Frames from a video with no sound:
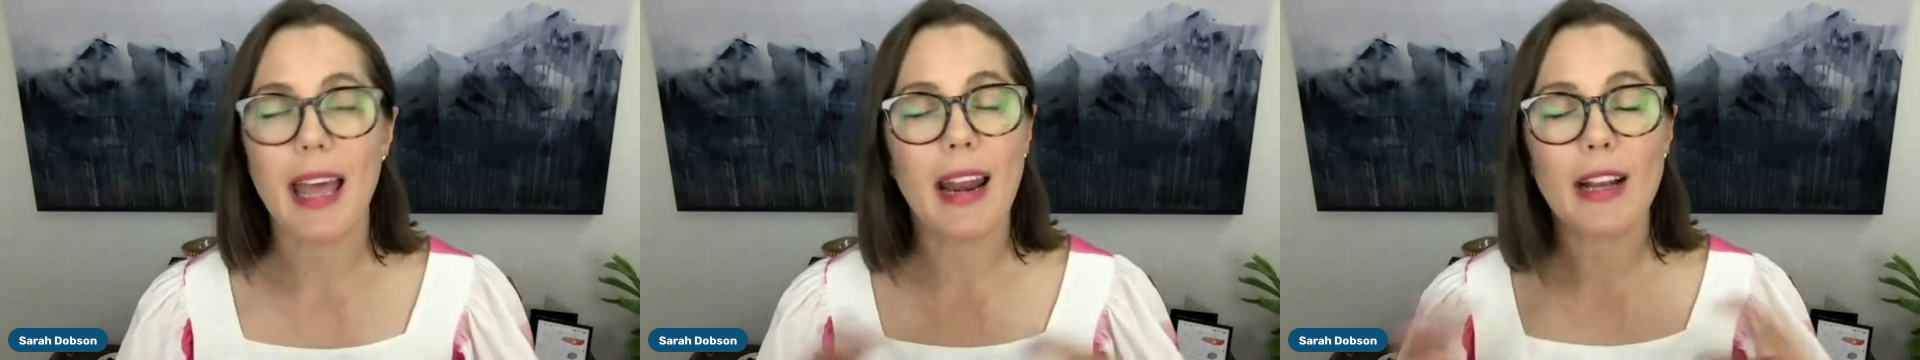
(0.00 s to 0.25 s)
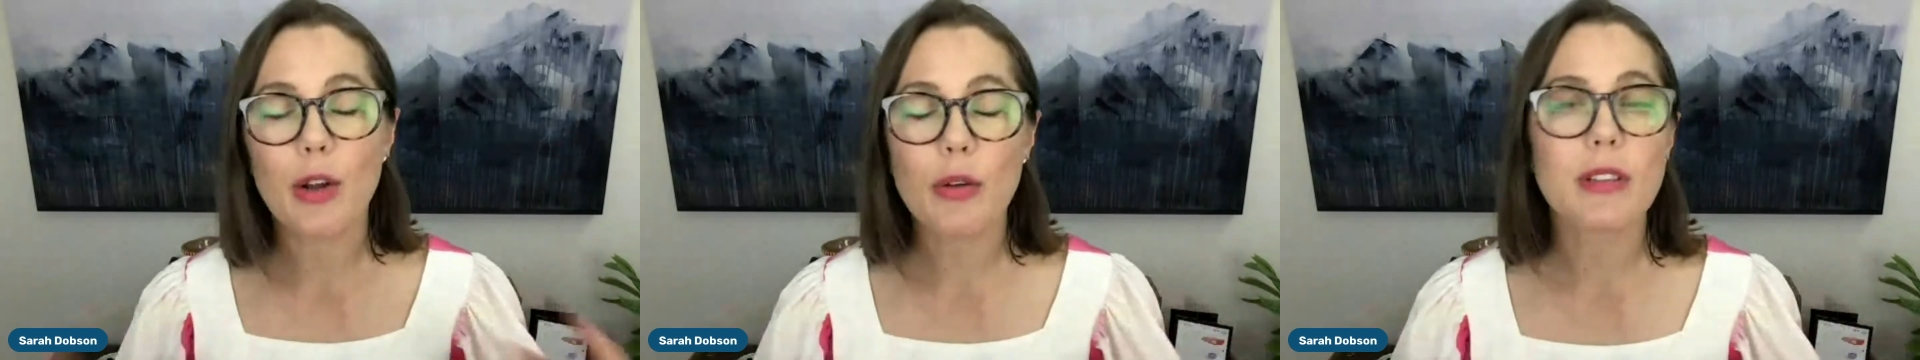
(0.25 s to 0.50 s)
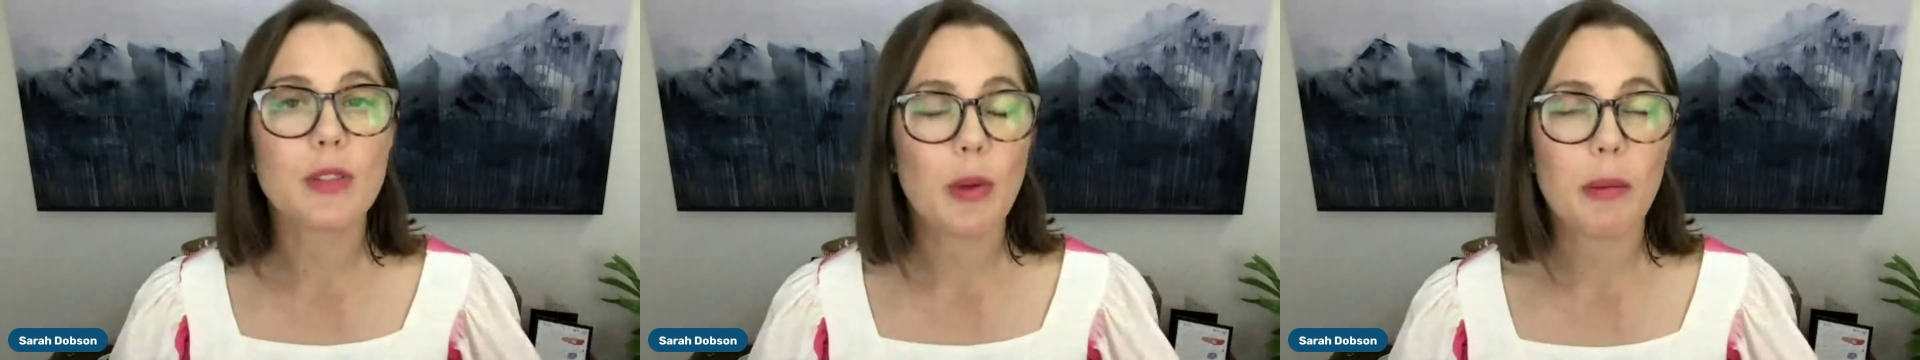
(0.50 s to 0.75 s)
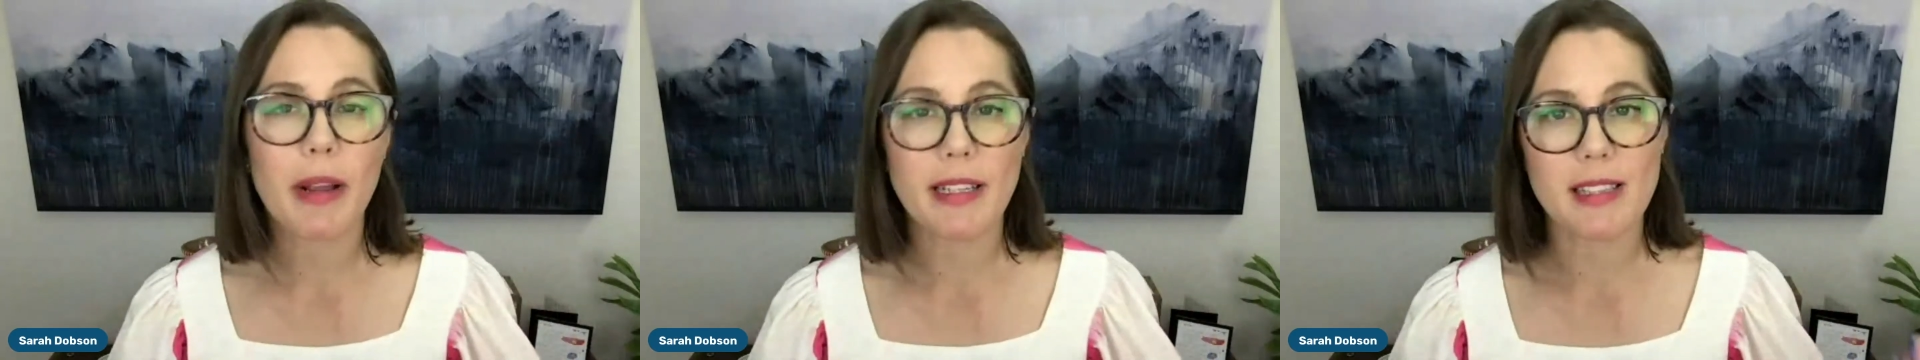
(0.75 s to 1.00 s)
And I know this
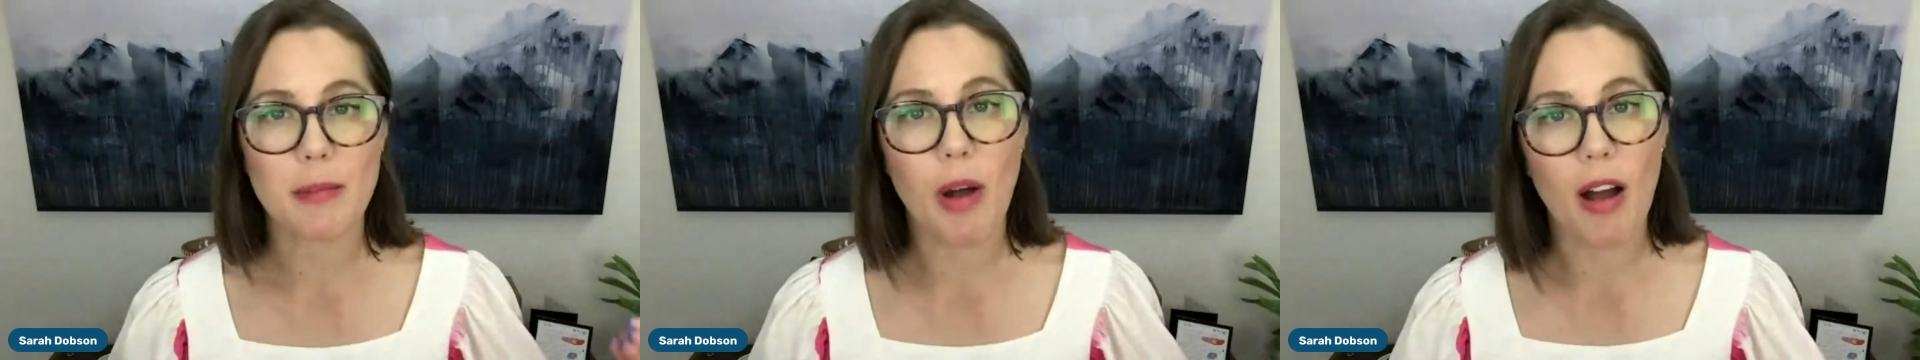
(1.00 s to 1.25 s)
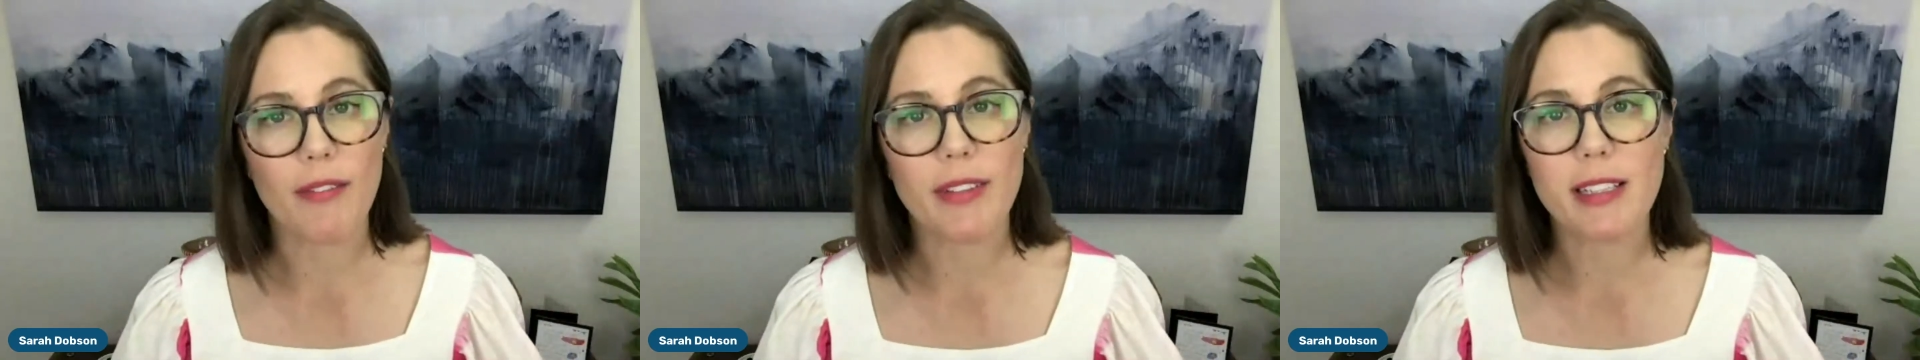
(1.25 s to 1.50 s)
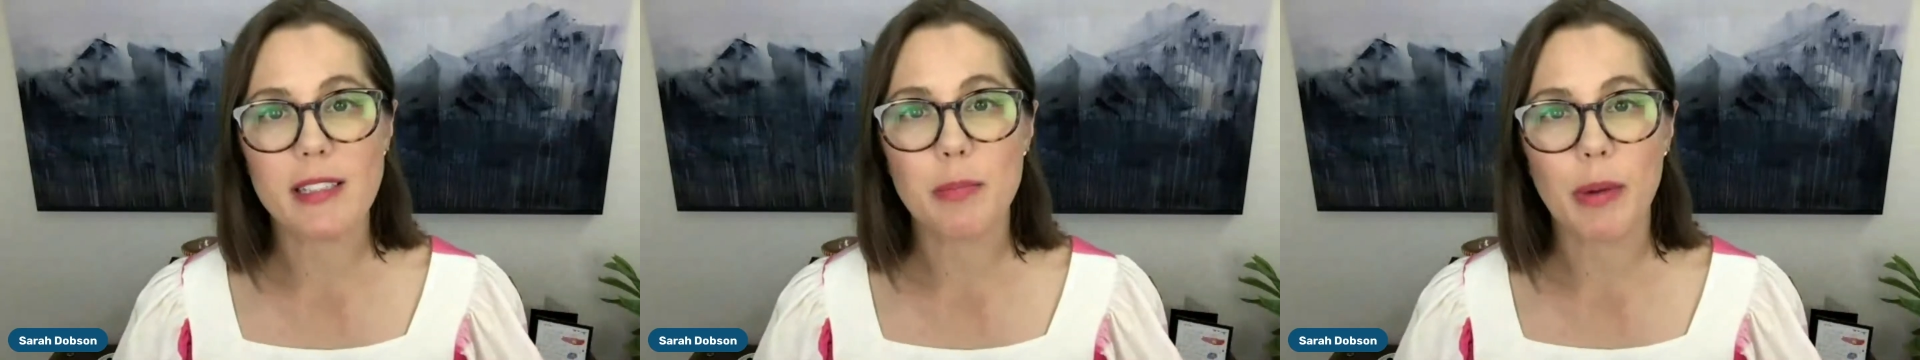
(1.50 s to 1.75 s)
one might seem obvious,